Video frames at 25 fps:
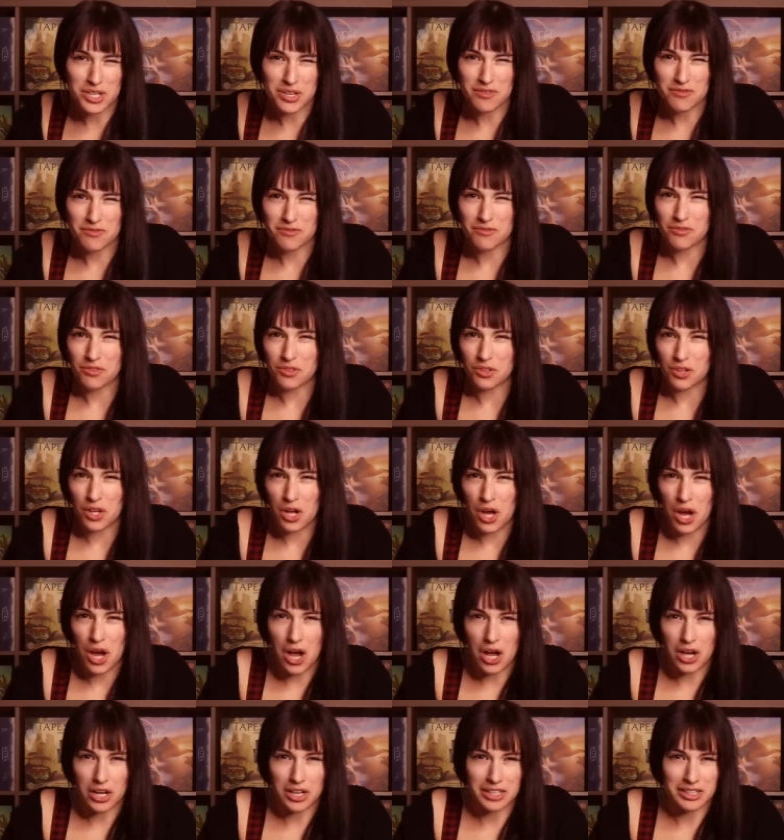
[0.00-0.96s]

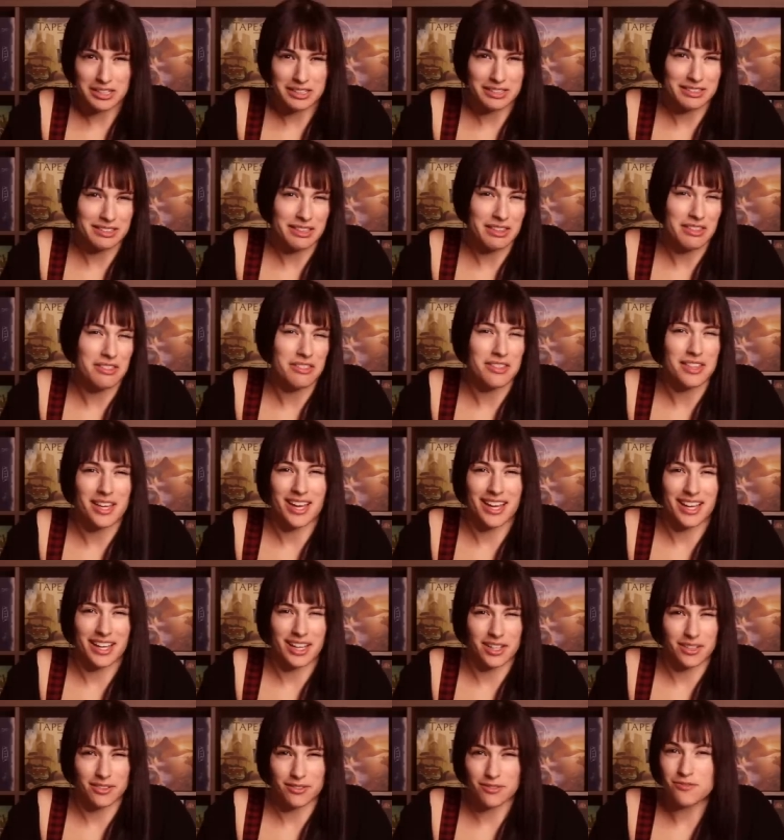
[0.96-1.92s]
vlog
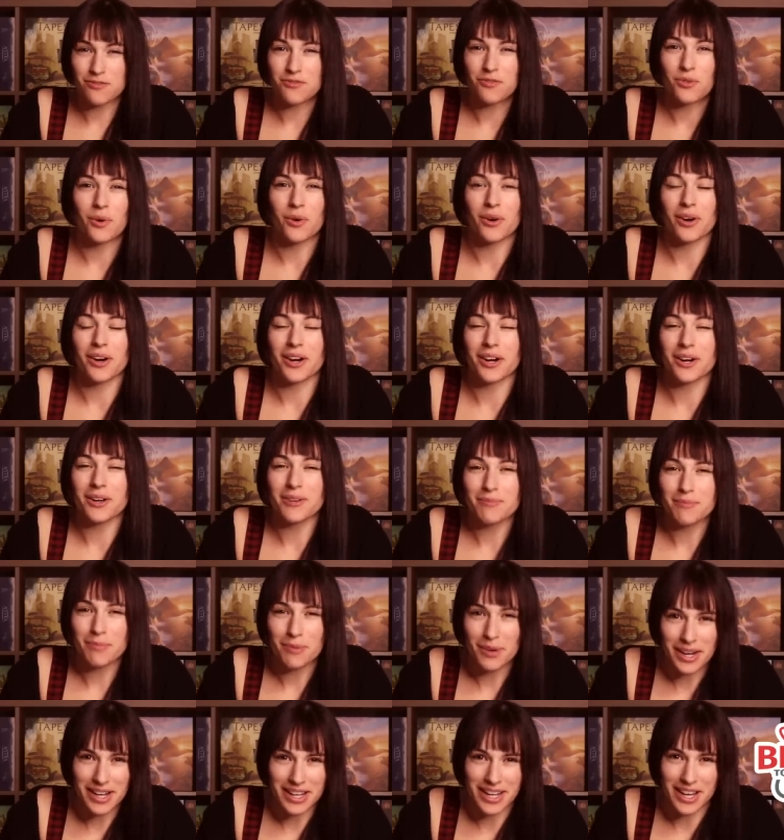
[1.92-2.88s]
thing for
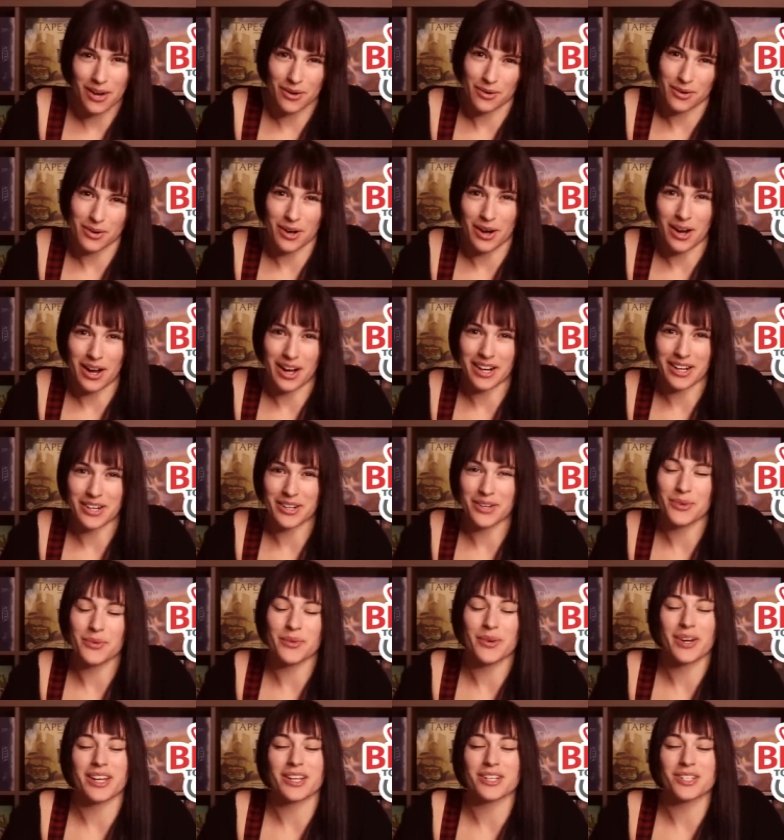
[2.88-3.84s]
BreakoutCon,
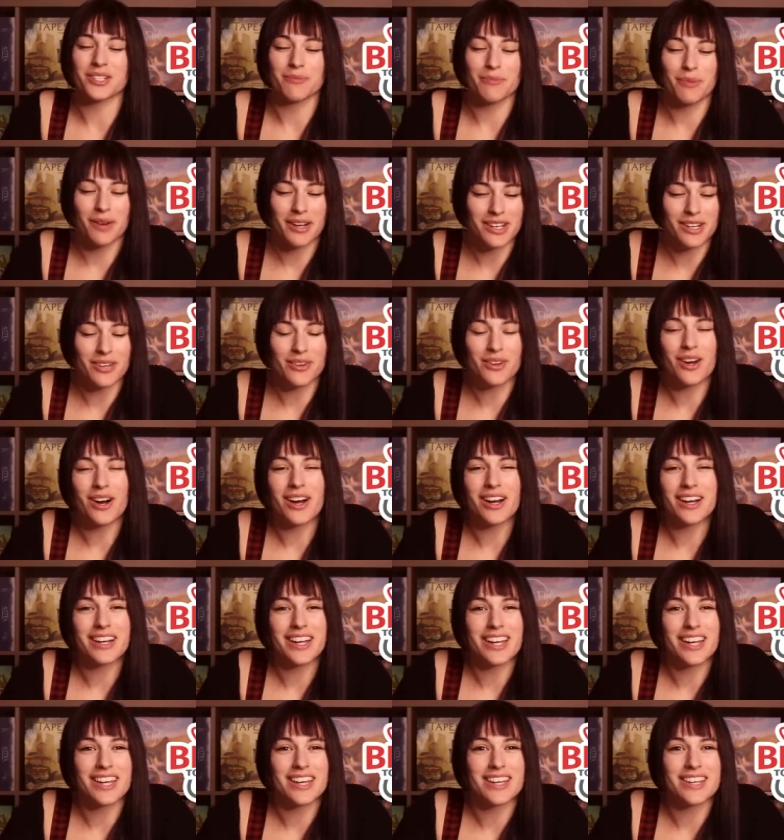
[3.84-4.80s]
which
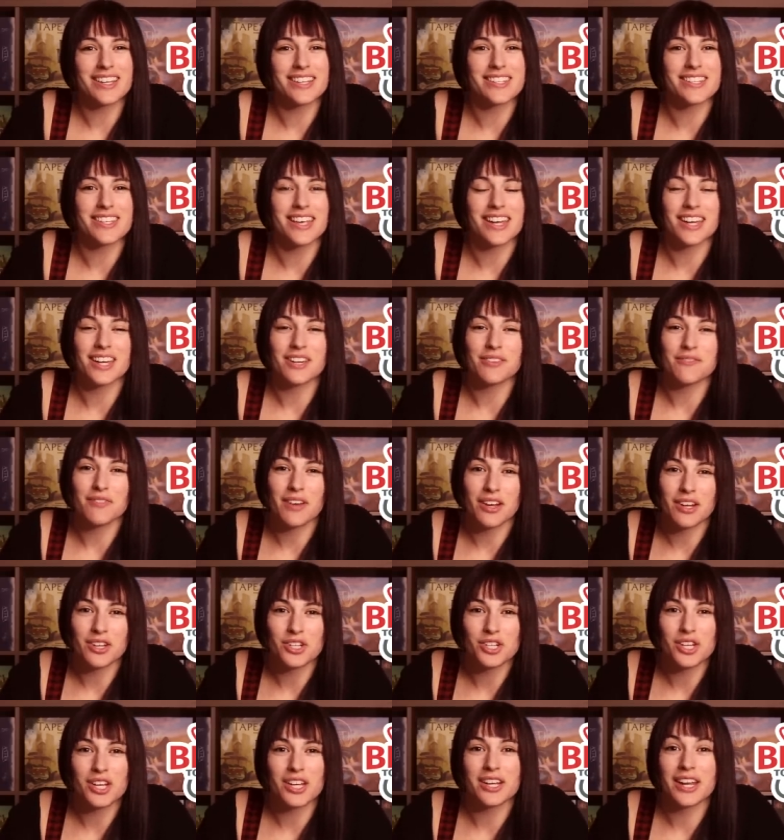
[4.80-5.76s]
BreakoutCon is a
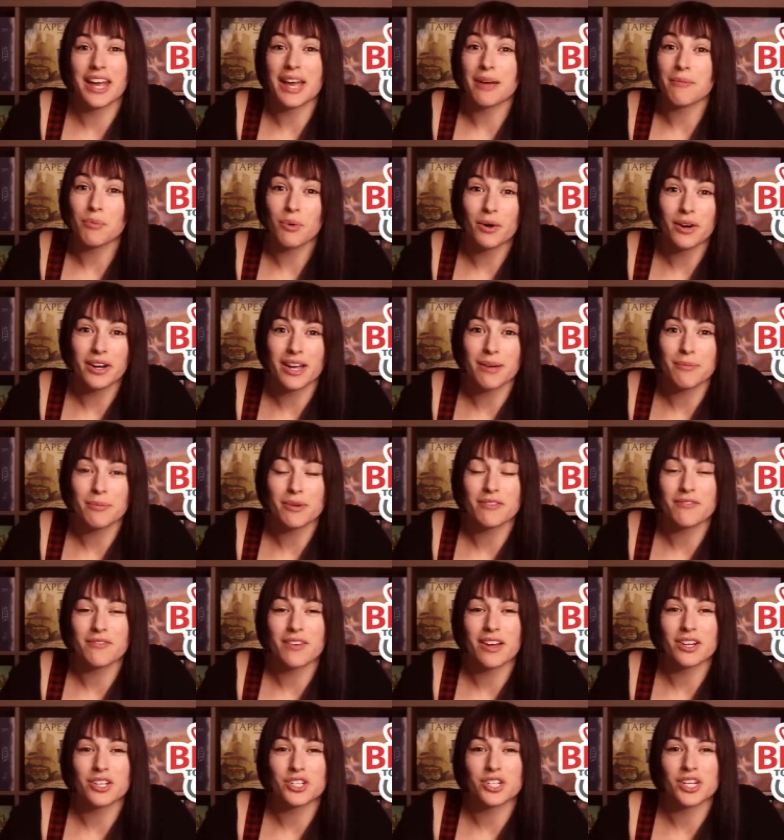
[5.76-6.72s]
convention, a board game
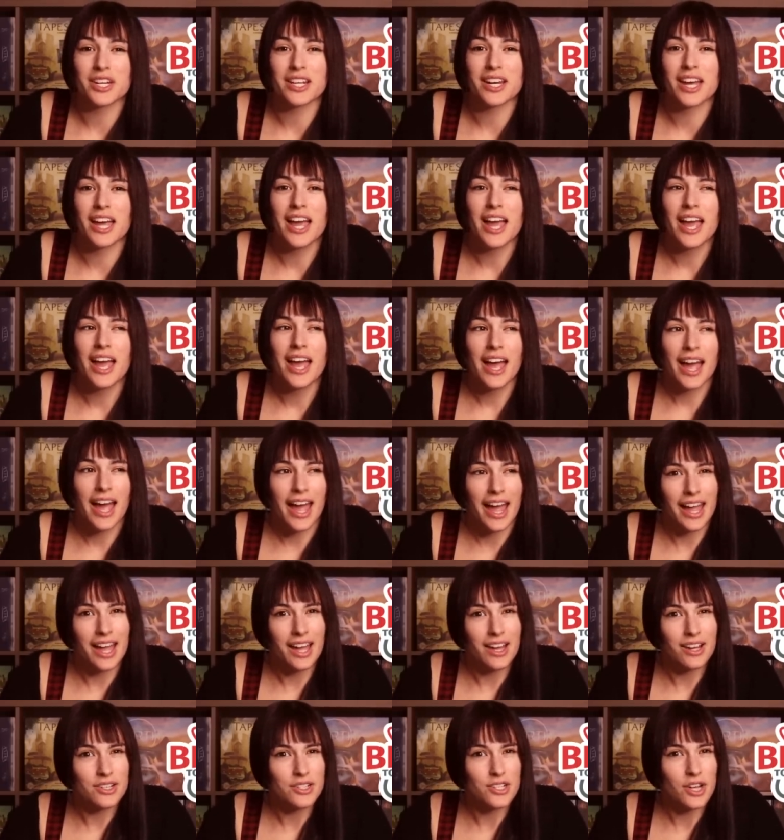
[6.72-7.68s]
convention,
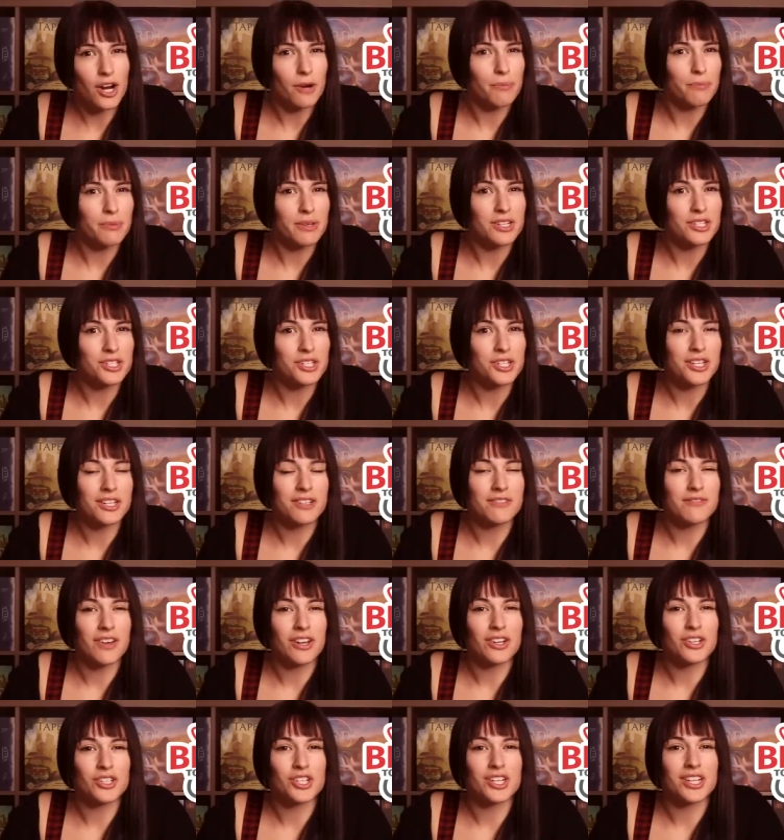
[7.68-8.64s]
and RPG
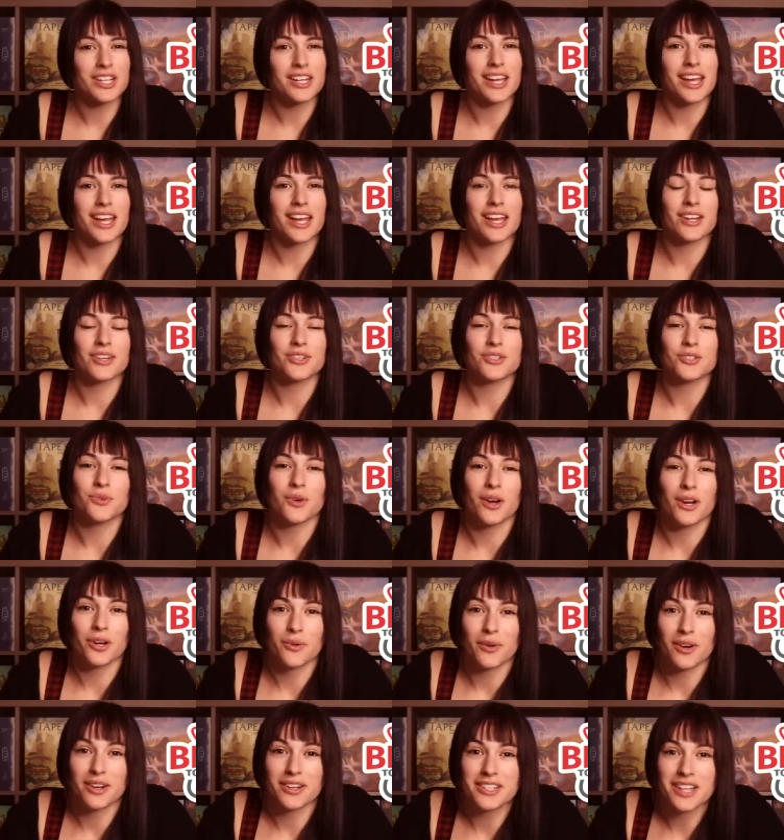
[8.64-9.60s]
convention in
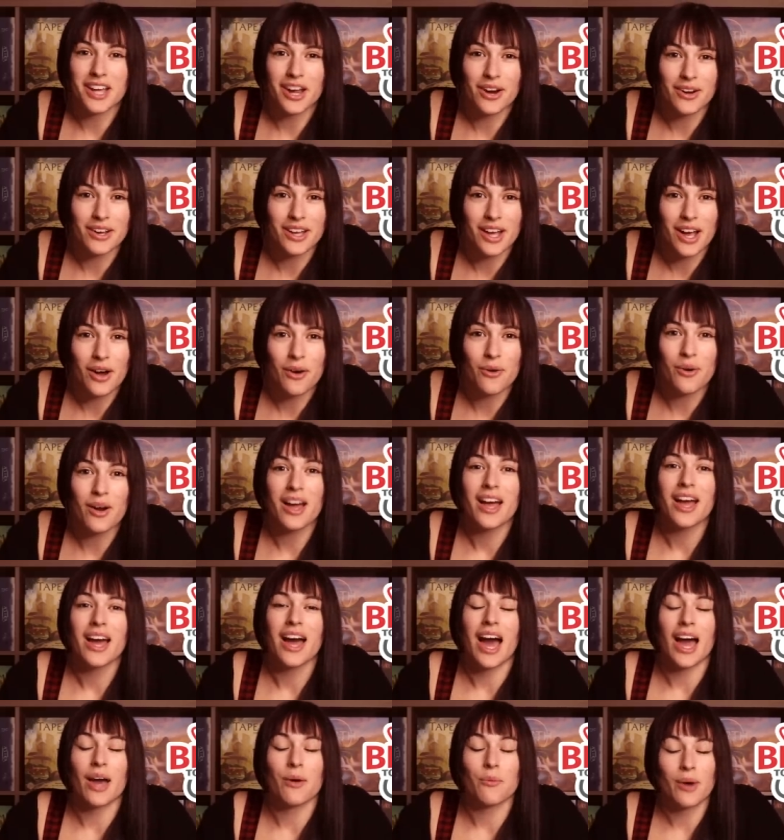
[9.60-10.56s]
Toronto, Ontario.
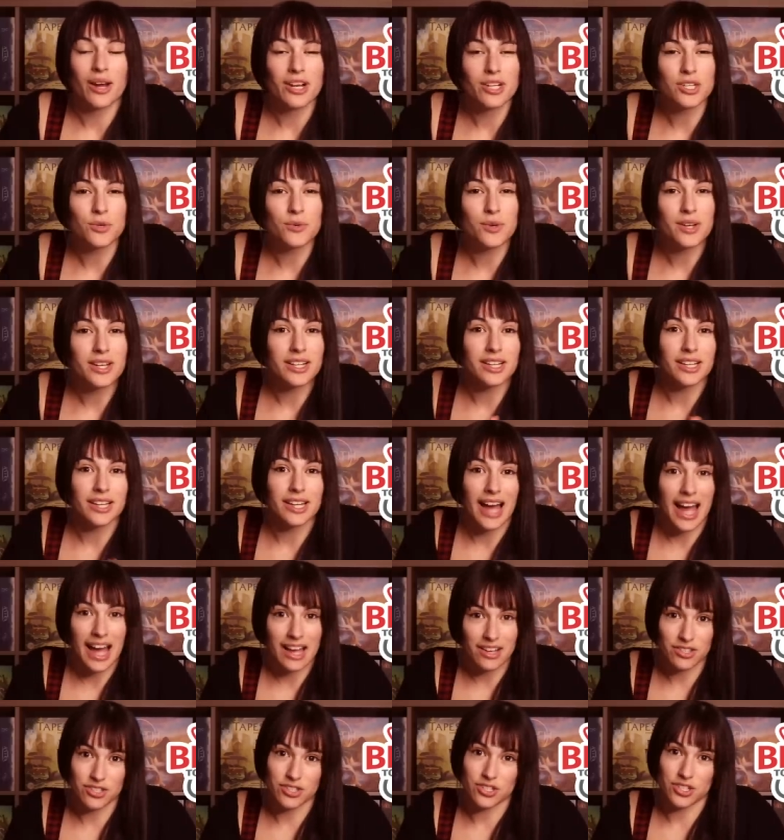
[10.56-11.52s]
I went to it
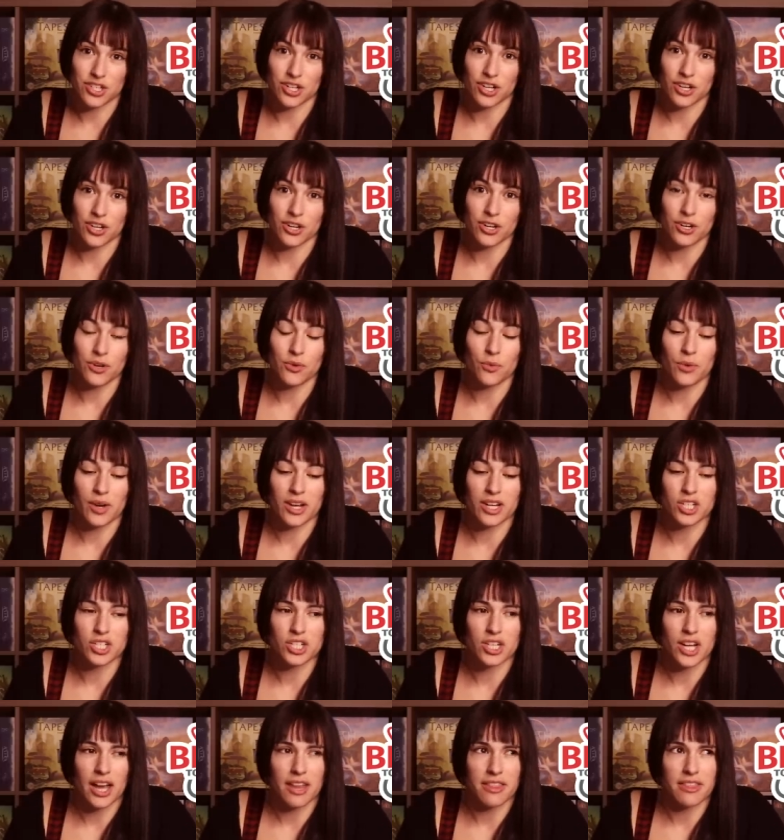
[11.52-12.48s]
last year,
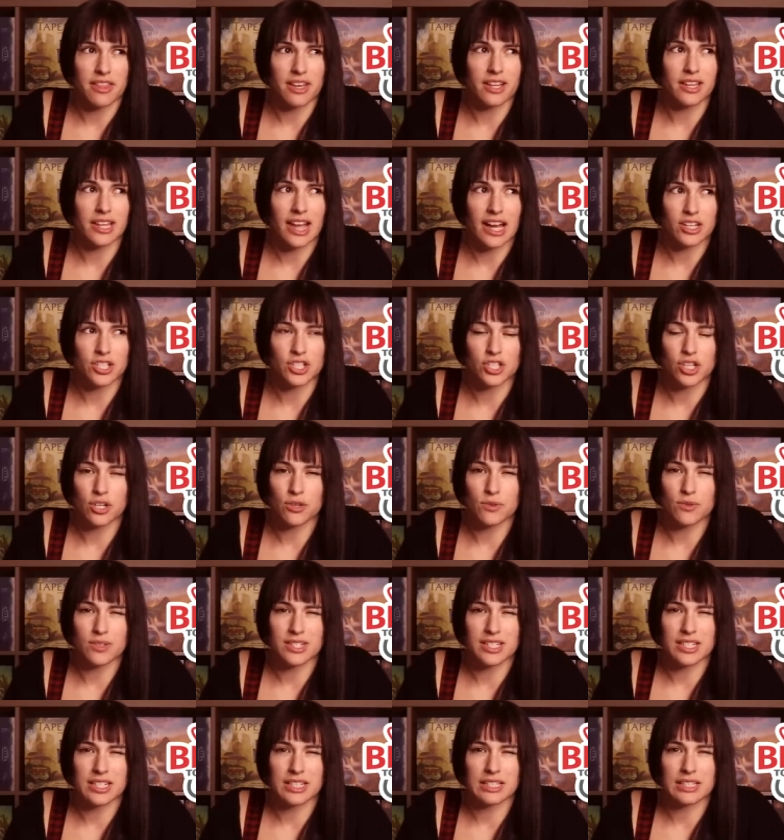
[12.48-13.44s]
which I think last year it
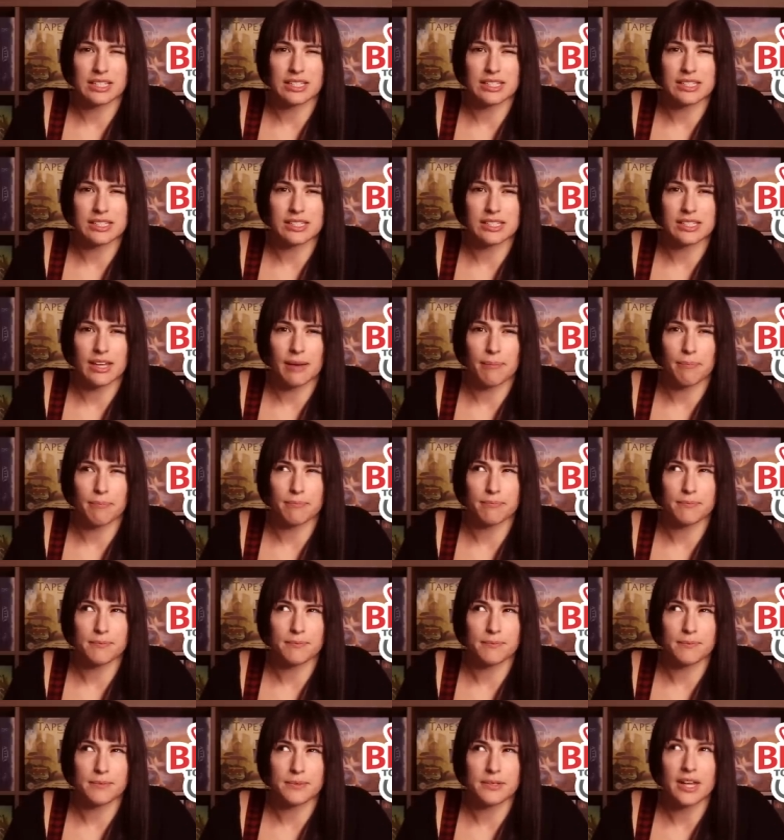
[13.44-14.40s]
was in
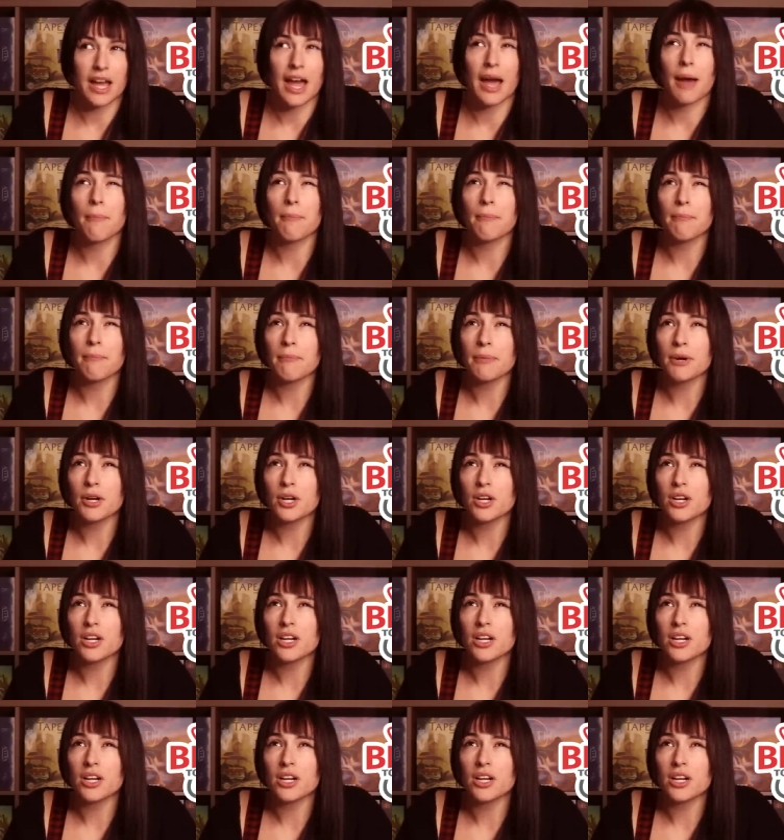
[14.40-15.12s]
September,